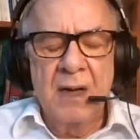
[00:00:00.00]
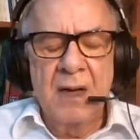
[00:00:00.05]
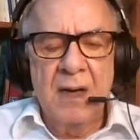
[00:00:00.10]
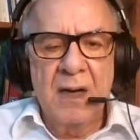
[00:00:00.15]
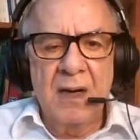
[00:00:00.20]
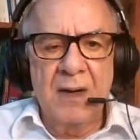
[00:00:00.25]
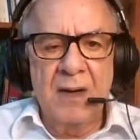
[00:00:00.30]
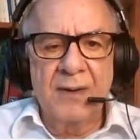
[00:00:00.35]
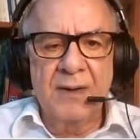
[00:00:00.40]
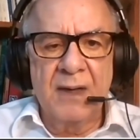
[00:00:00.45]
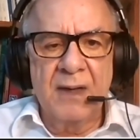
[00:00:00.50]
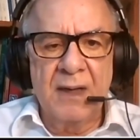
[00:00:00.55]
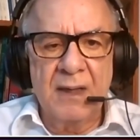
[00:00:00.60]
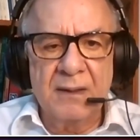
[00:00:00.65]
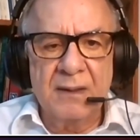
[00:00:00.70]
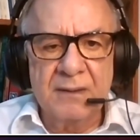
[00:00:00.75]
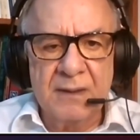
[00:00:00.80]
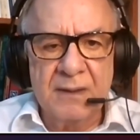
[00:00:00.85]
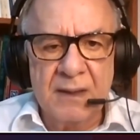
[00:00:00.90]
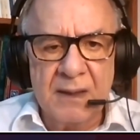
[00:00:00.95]
on uh,
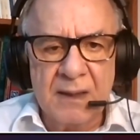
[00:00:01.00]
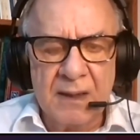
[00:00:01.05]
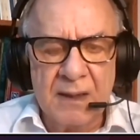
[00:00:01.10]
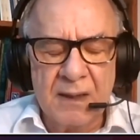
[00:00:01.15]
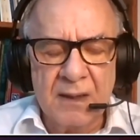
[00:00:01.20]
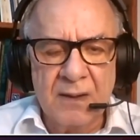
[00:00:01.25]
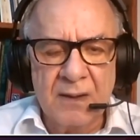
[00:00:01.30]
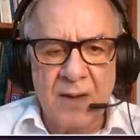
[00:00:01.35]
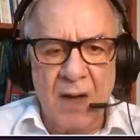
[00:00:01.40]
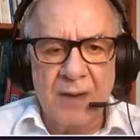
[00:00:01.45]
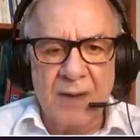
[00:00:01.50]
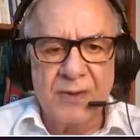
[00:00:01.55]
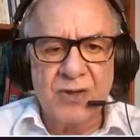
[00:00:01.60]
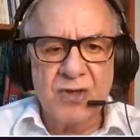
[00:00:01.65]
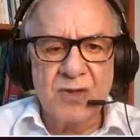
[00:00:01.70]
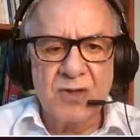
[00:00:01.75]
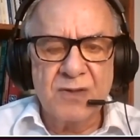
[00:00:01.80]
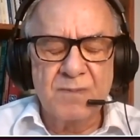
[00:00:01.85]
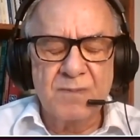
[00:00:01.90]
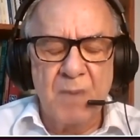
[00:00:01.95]
the knowledge
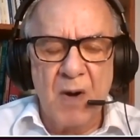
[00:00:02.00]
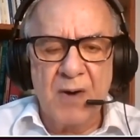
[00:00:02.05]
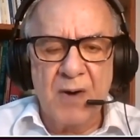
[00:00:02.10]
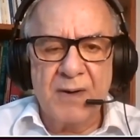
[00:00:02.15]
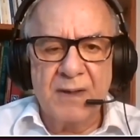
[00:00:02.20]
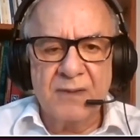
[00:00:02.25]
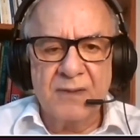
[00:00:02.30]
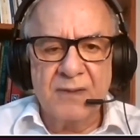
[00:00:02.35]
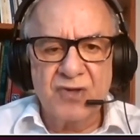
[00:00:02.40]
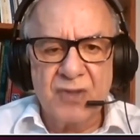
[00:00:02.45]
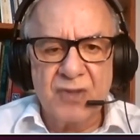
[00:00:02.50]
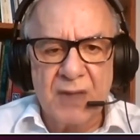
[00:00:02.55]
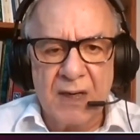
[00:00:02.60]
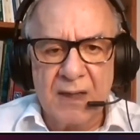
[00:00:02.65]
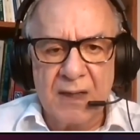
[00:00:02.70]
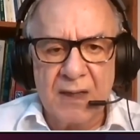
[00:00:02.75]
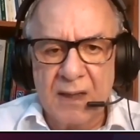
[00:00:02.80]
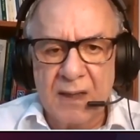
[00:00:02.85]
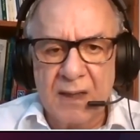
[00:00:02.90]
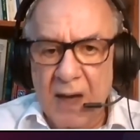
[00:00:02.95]
is born in
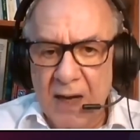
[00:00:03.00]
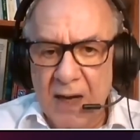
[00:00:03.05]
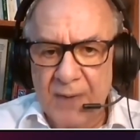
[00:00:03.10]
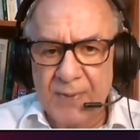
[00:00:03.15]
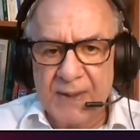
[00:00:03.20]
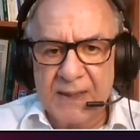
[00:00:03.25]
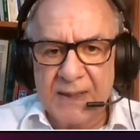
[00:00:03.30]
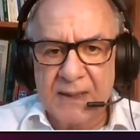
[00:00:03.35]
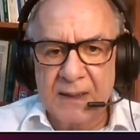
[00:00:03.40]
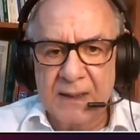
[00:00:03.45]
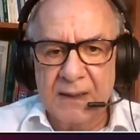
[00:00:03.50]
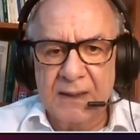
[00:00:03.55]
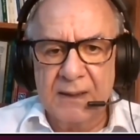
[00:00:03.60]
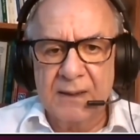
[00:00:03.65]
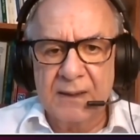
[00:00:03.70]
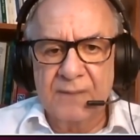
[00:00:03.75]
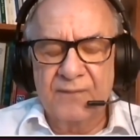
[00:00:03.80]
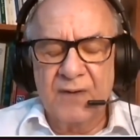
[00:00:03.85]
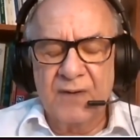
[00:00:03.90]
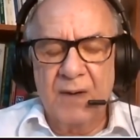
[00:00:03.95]
struggle. Our
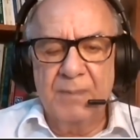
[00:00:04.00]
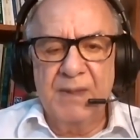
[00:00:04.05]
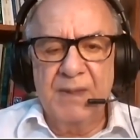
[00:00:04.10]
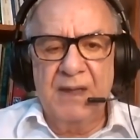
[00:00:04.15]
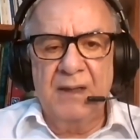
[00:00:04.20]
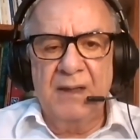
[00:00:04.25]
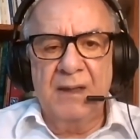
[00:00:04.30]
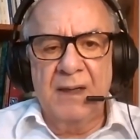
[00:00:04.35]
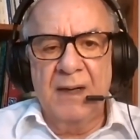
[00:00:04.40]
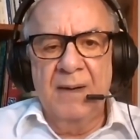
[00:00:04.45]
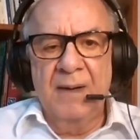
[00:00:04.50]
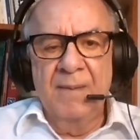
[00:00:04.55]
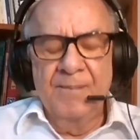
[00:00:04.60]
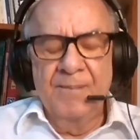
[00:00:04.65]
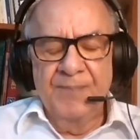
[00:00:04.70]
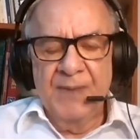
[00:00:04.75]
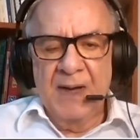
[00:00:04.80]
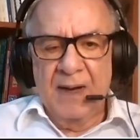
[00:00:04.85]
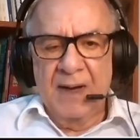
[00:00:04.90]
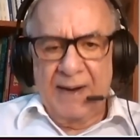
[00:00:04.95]
colleague from India
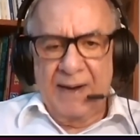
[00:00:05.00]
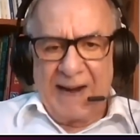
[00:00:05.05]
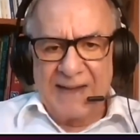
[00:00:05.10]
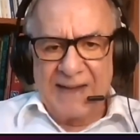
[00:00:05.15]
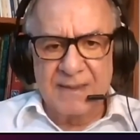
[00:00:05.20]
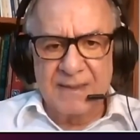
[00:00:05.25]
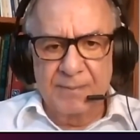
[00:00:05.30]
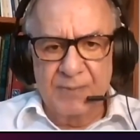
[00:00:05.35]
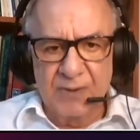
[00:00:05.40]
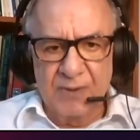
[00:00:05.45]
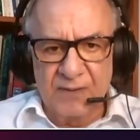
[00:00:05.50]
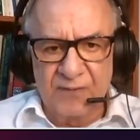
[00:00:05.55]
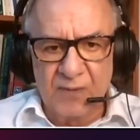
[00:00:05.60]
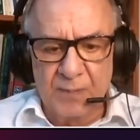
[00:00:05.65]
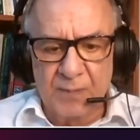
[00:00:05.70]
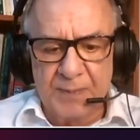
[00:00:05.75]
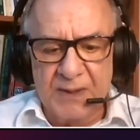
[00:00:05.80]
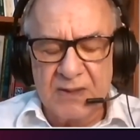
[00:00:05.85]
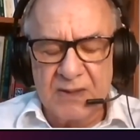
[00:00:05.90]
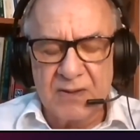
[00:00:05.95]
writes a beautiful
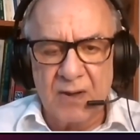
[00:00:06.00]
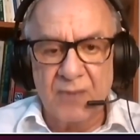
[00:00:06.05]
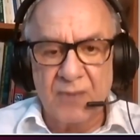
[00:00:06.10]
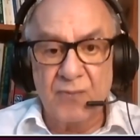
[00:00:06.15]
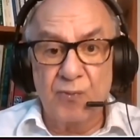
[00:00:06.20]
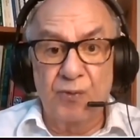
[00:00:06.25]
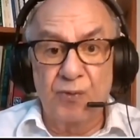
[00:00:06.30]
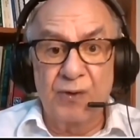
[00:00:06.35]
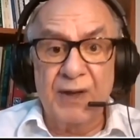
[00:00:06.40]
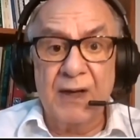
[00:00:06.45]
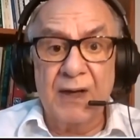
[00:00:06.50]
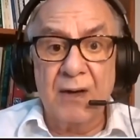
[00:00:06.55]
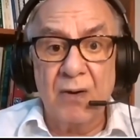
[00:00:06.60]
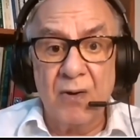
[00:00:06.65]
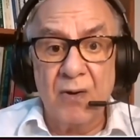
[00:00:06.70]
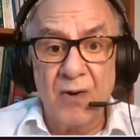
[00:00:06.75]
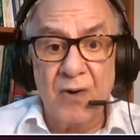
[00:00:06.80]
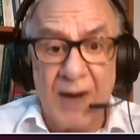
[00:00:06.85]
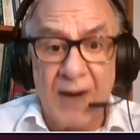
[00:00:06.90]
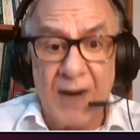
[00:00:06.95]
piece on
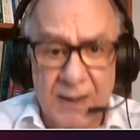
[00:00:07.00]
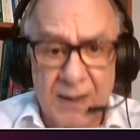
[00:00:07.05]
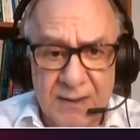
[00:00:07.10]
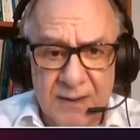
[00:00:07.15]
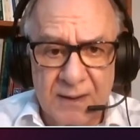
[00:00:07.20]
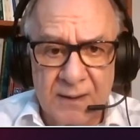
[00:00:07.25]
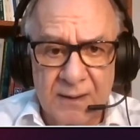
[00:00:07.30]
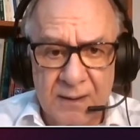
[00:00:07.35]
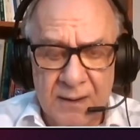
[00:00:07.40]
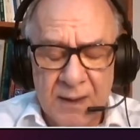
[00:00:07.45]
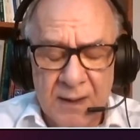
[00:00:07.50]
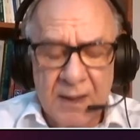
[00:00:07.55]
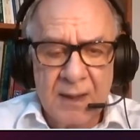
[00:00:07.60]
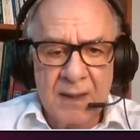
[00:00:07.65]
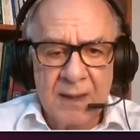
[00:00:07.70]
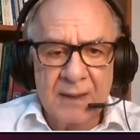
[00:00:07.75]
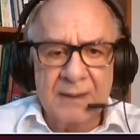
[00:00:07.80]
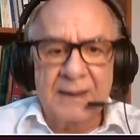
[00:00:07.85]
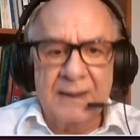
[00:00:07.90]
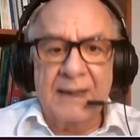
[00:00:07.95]
recolonizing
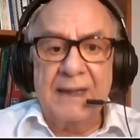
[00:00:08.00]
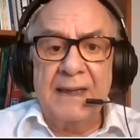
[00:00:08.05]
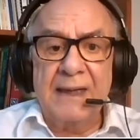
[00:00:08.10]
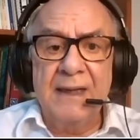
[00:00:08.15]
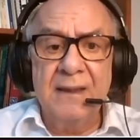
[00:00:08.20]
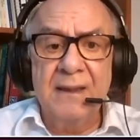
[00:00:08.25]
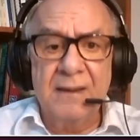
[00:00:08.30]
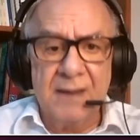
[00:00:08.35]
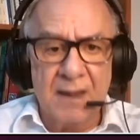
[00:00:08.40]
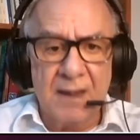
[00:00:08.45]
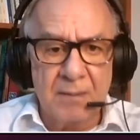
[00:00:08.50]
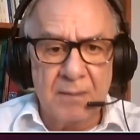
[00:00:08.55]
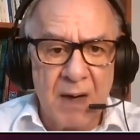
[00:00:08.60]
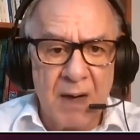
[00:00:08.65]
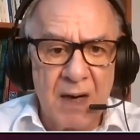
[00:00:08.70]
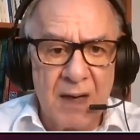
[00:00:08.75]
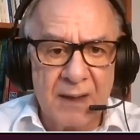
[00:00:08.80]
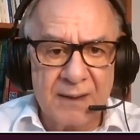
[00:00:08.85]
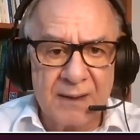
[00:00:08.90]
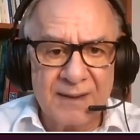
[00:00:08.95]
the Indian
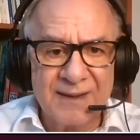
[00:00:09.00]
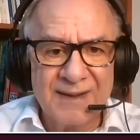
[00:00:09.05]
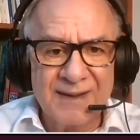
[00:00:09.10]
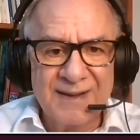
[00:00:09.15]
mind.